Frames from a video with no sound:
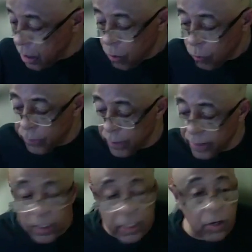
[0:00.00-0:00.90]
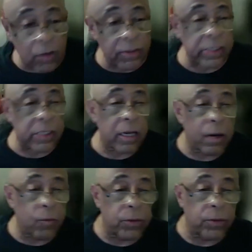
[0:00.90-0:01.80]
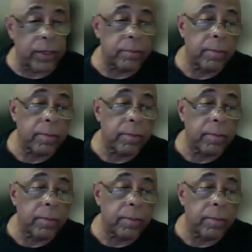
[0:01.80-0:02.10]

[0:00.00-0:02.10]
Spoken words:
What branch of the service were you in?